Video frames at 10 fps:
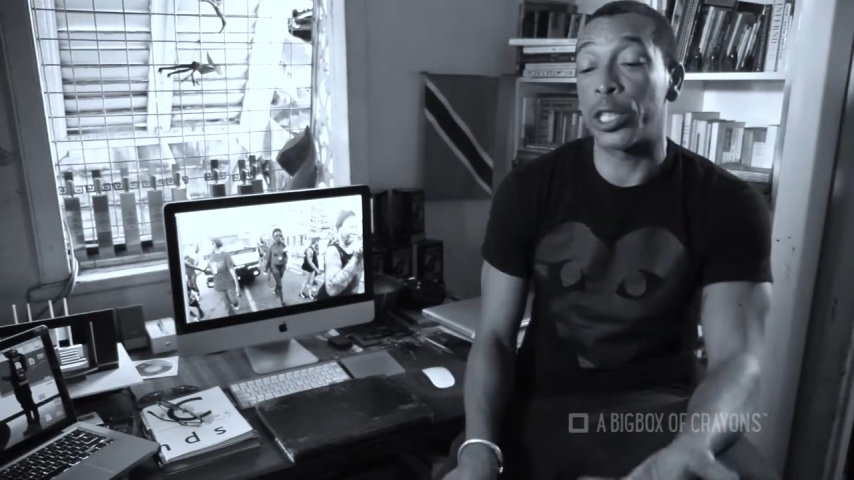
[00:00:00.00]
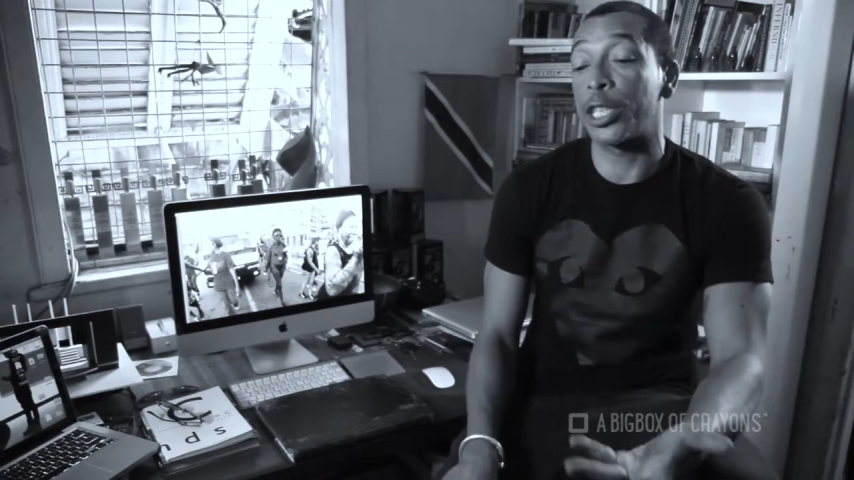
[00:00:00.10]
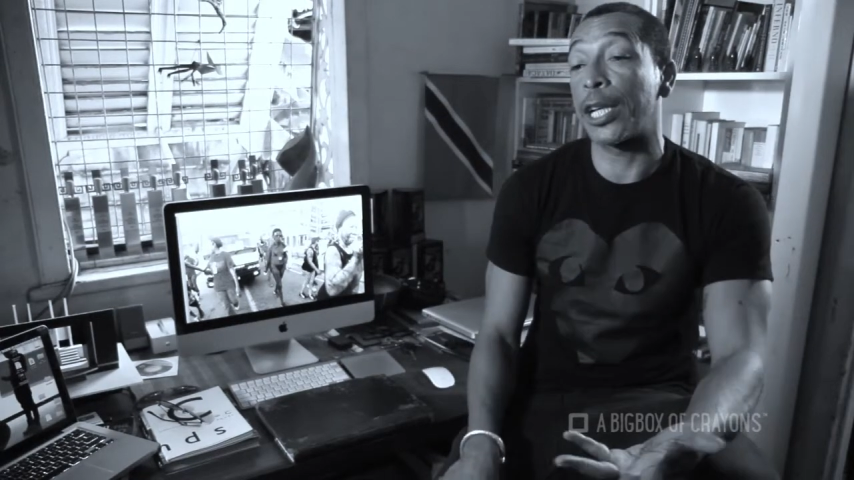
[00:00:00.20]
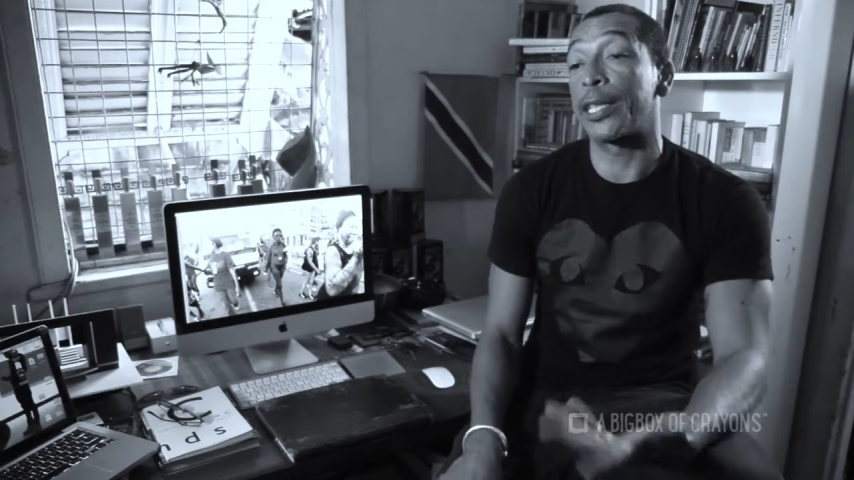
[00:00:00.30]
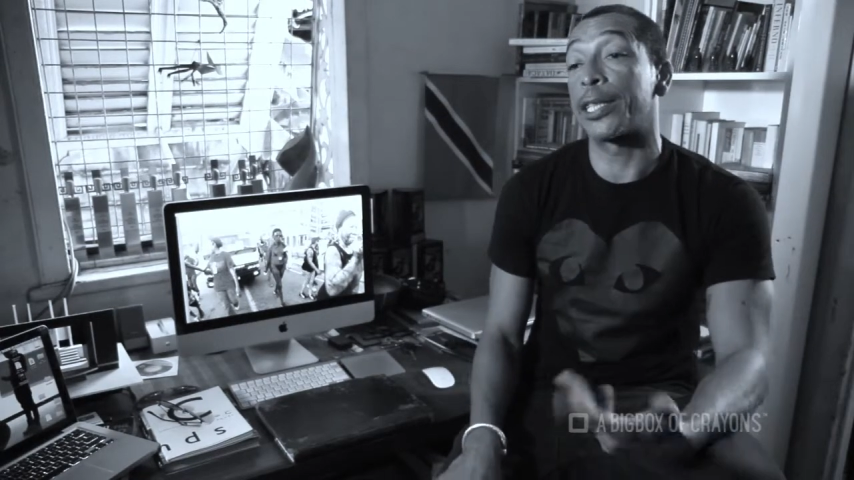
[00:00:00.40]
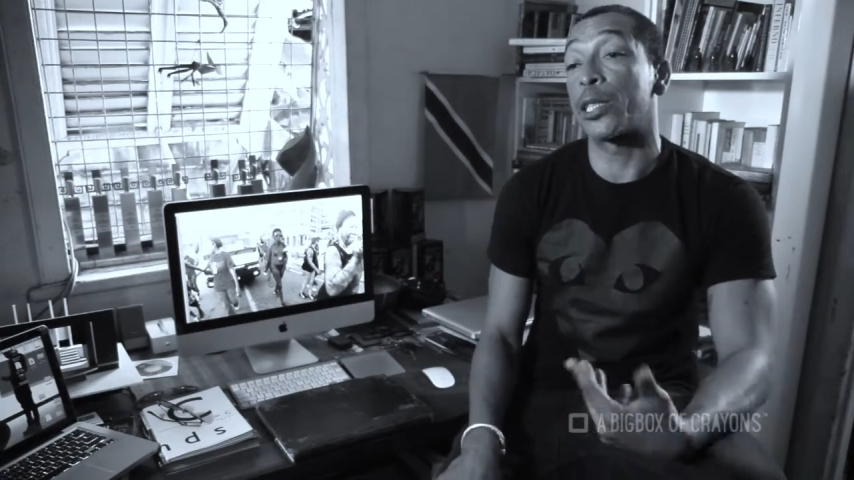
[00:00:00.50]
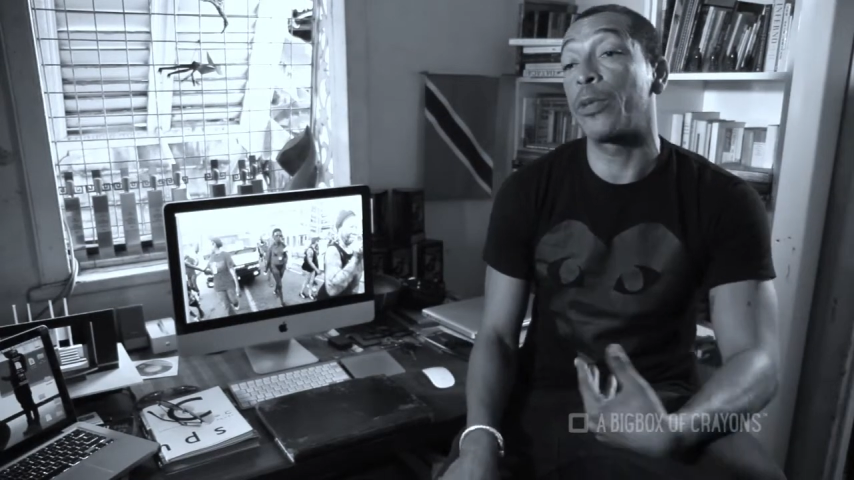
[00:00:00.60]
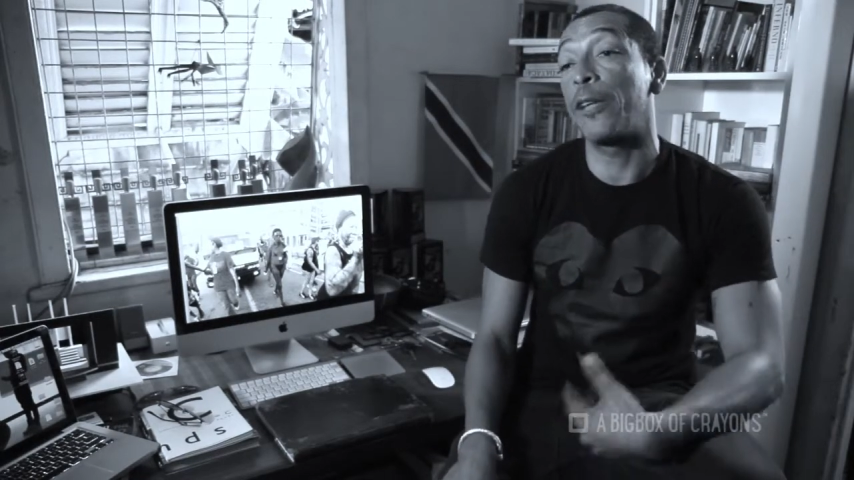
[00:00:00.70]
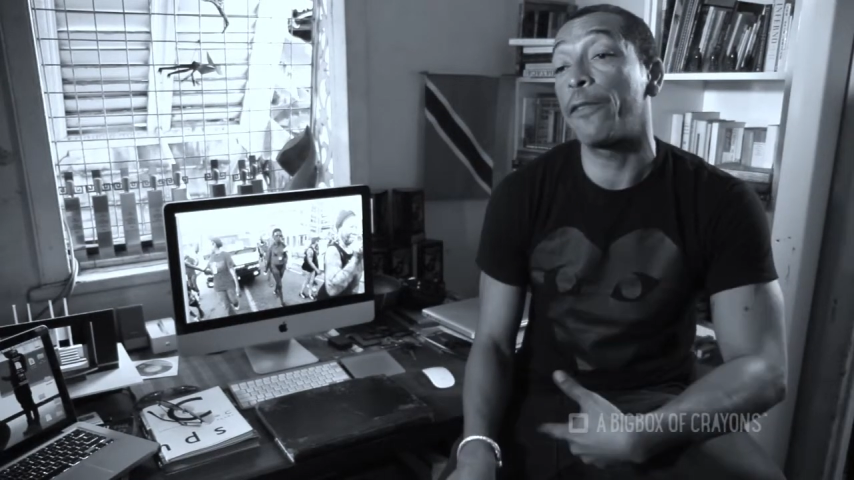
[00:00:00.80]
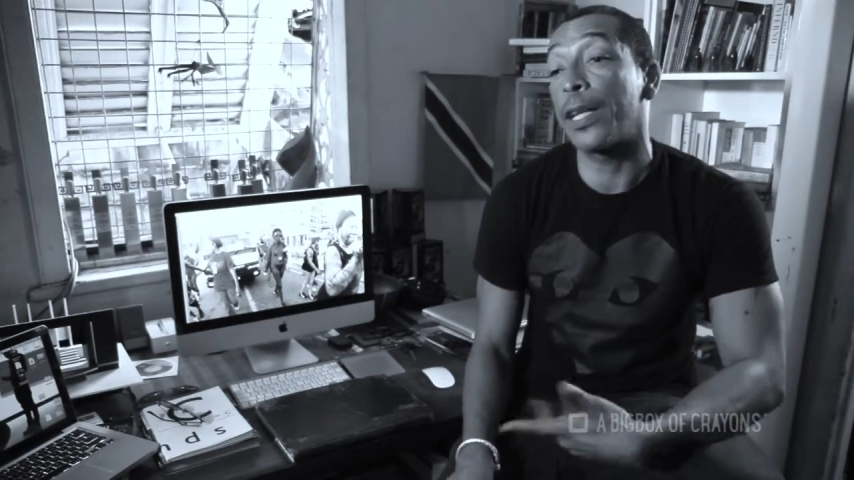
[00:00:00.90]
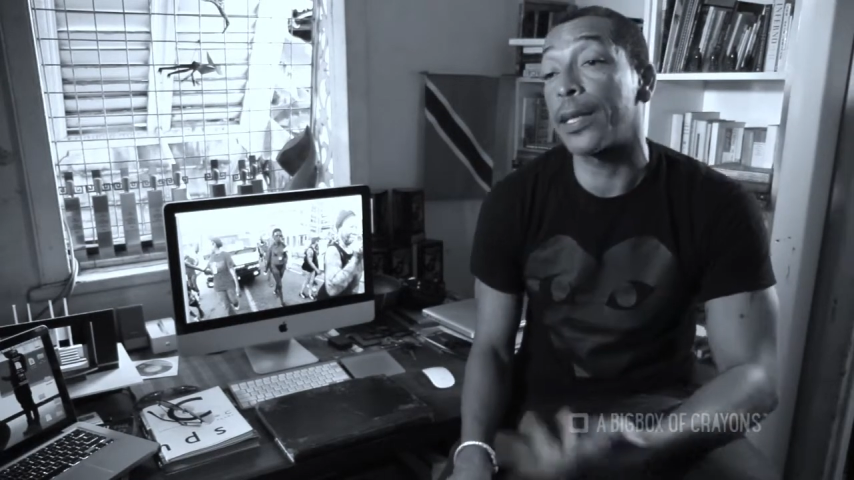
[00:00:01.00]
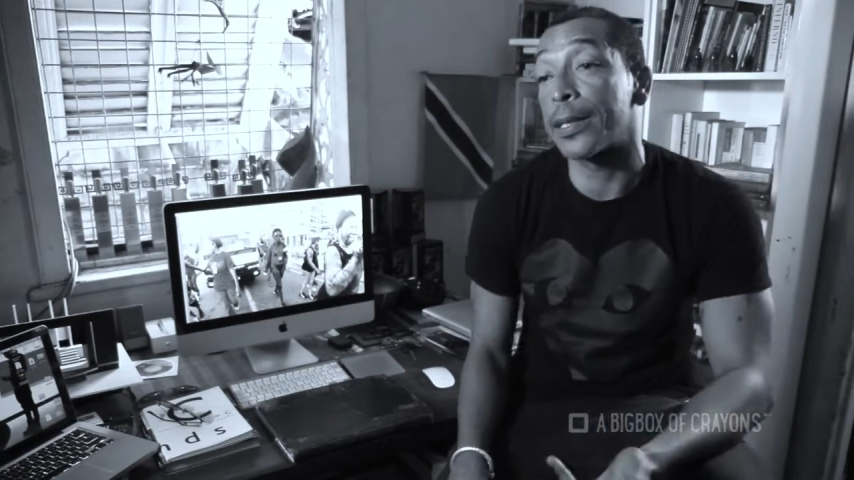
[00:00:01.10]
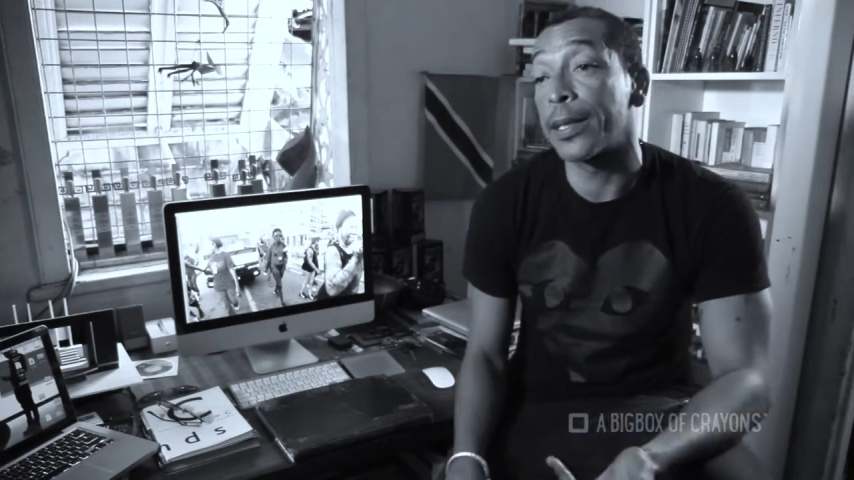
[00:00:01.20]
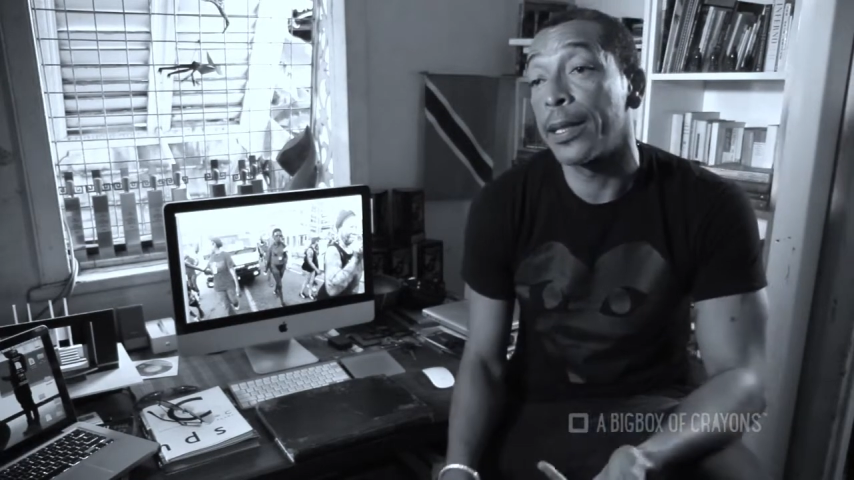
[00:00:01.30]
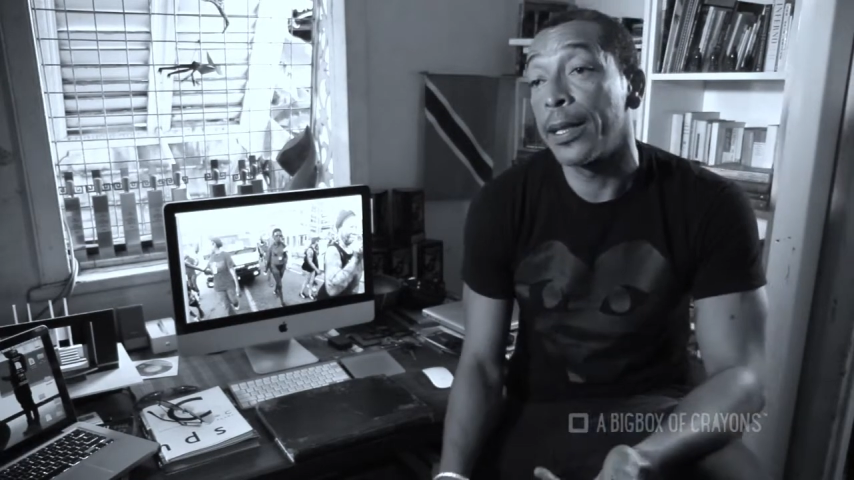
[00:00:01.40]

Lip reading: the challenges we face?